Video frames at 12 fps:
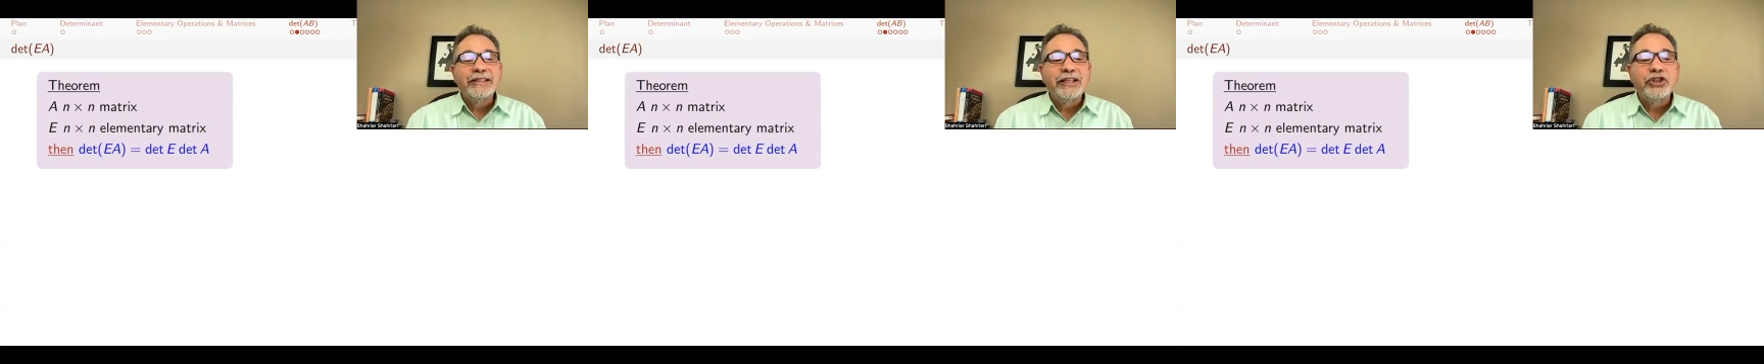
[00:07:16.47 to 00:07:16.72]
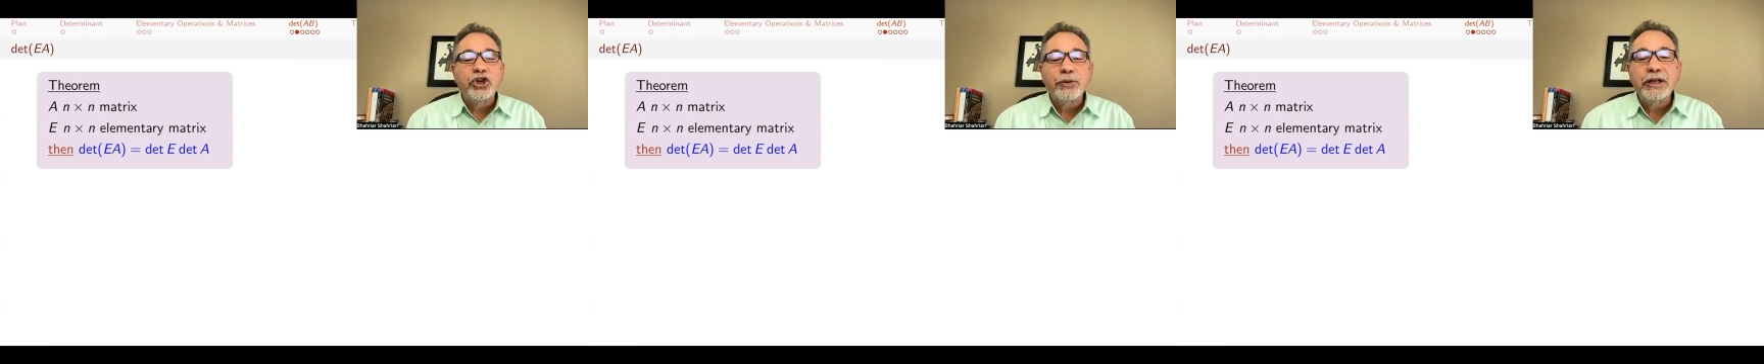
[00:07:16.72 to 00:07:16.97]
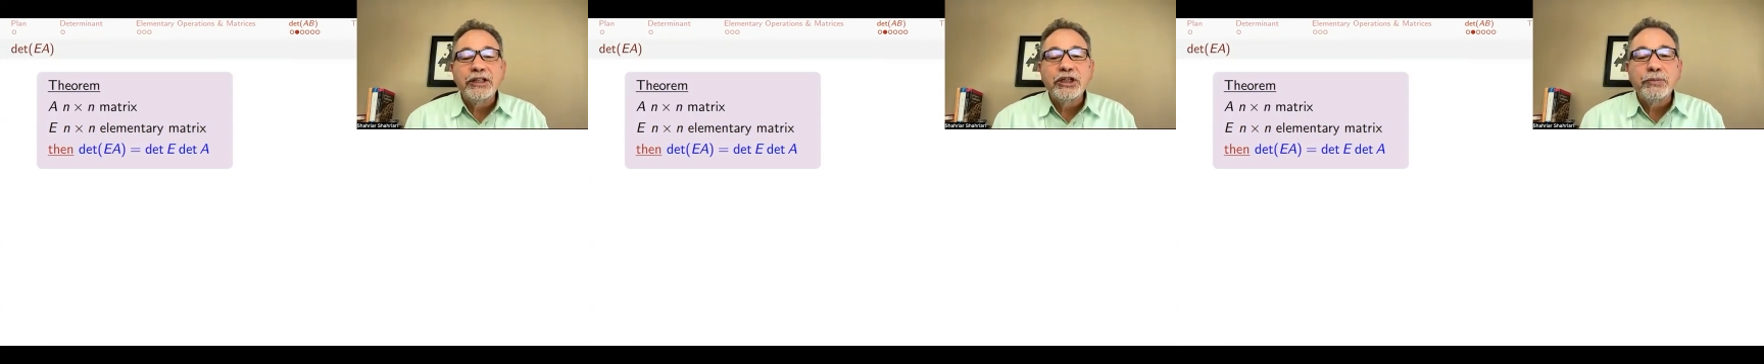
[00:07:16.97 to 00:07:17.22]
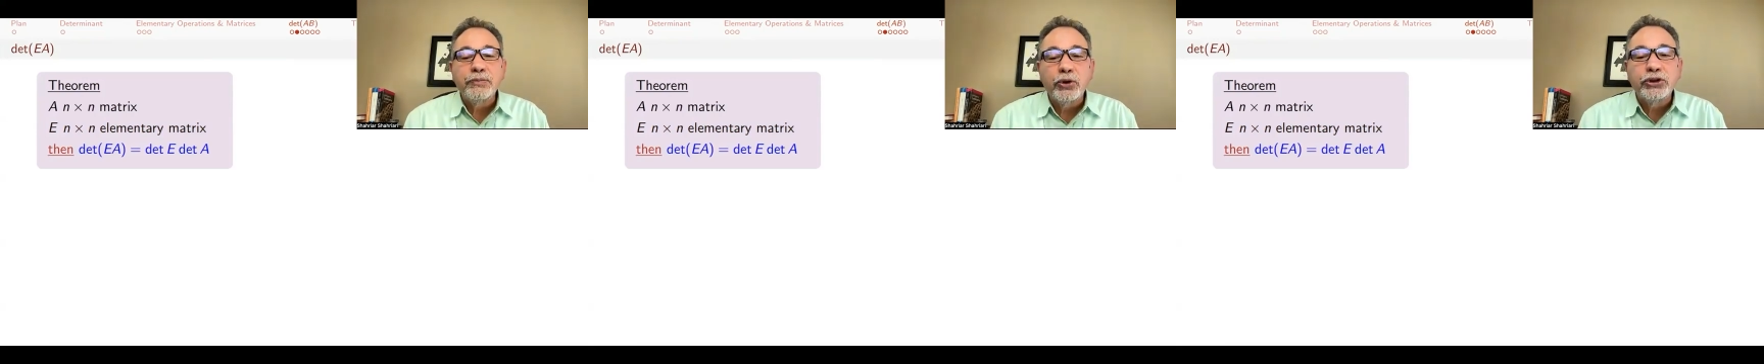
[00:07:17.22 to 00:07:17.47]

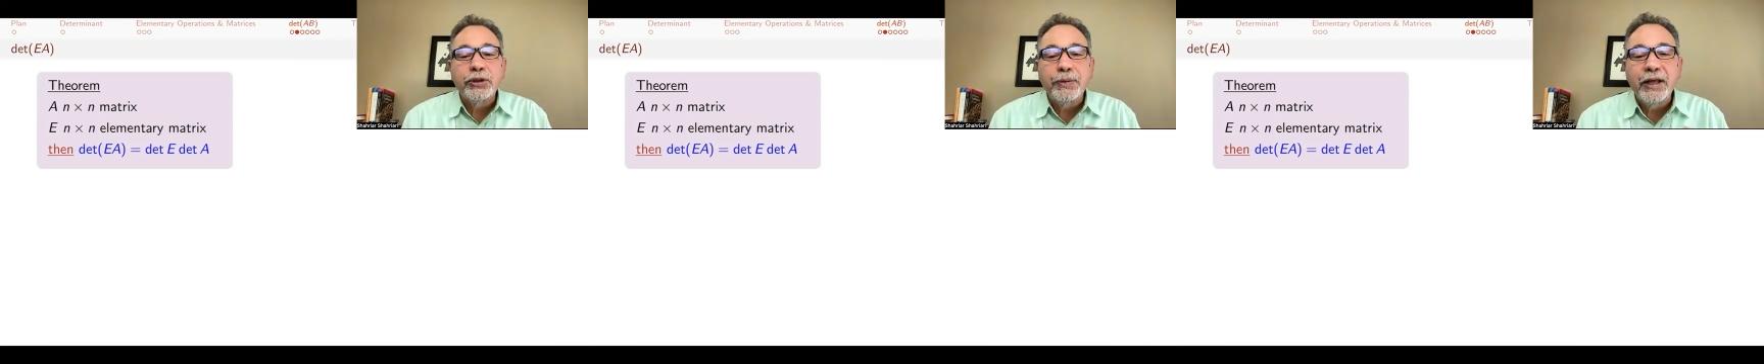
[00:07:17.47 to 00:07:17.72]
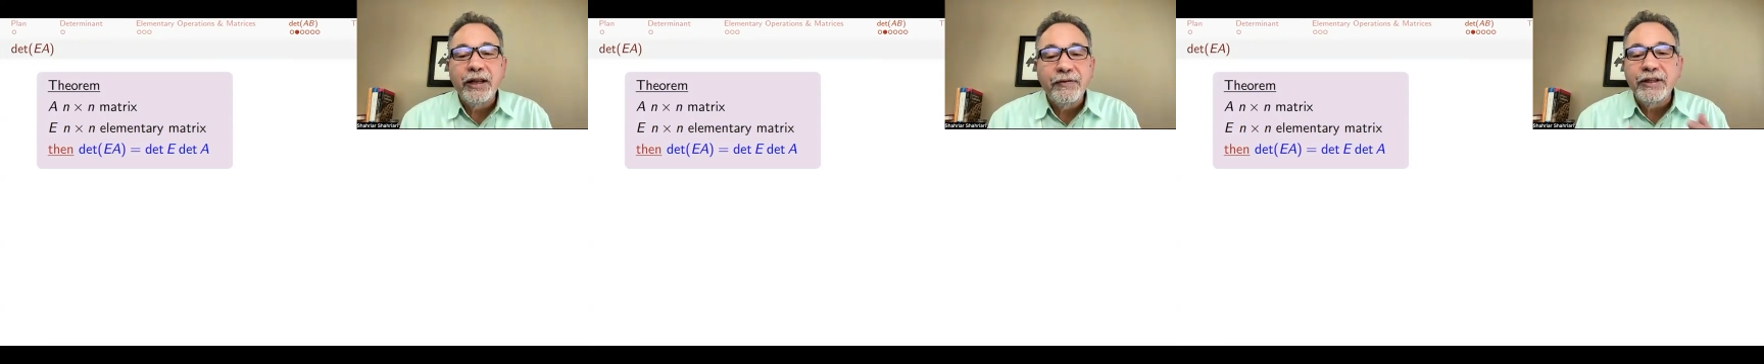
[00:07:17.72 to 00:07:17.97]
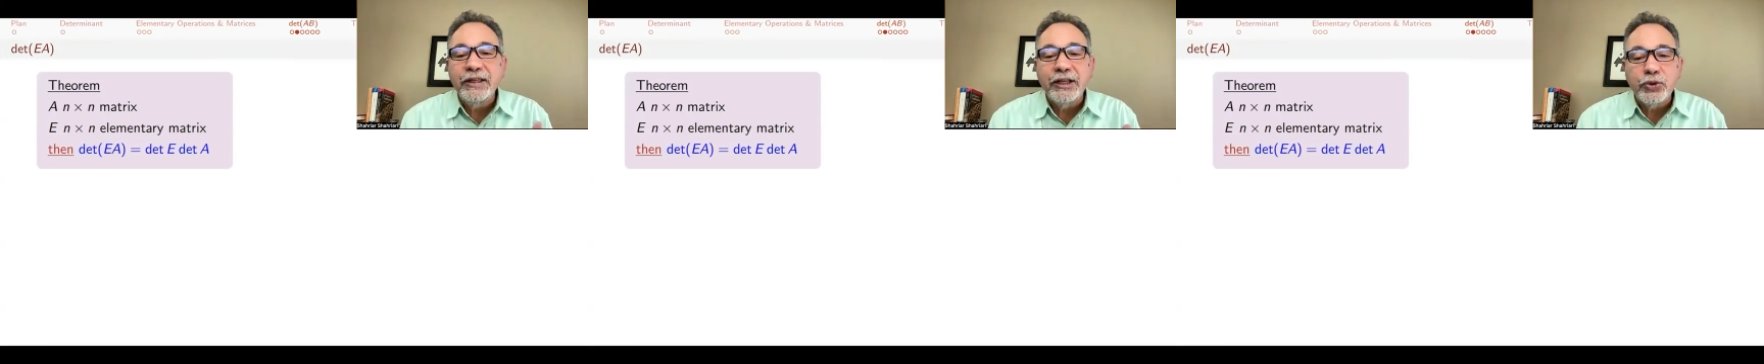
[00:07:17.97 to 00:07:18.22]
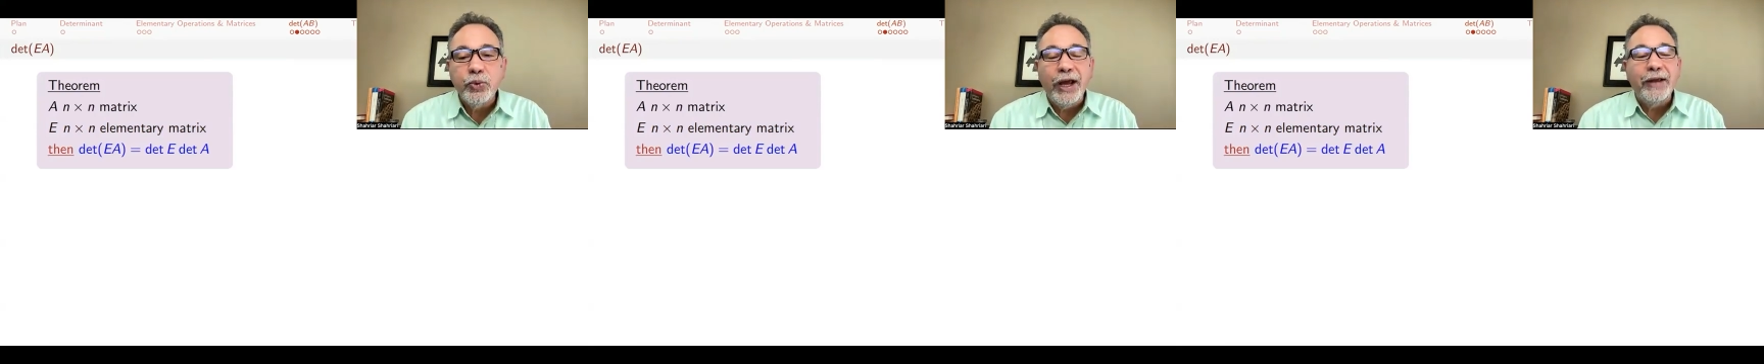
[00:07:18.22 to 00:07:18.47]
Determinants is multiplicative in
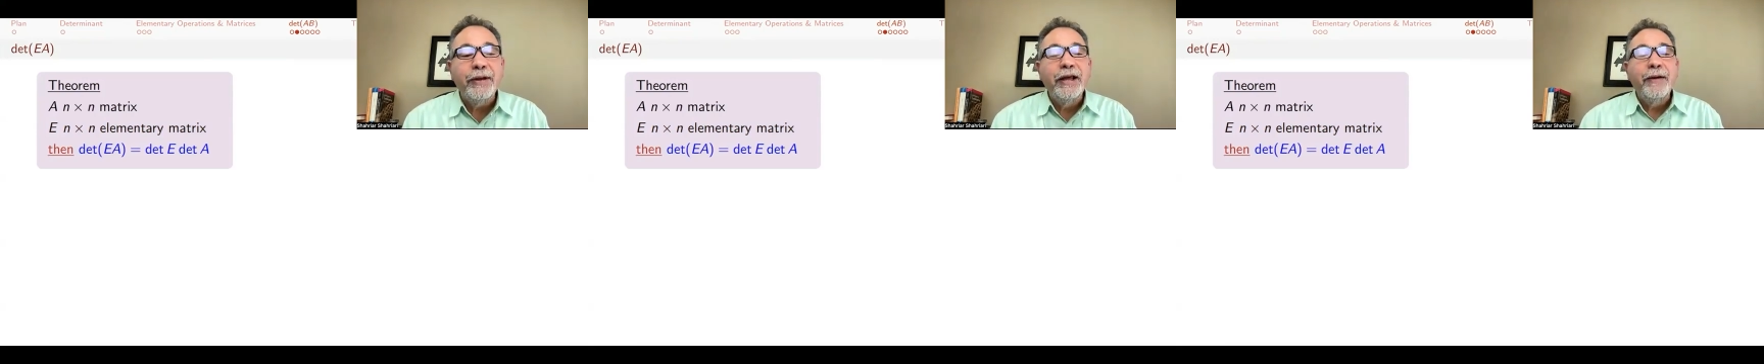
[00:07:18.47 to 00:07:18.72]
this way.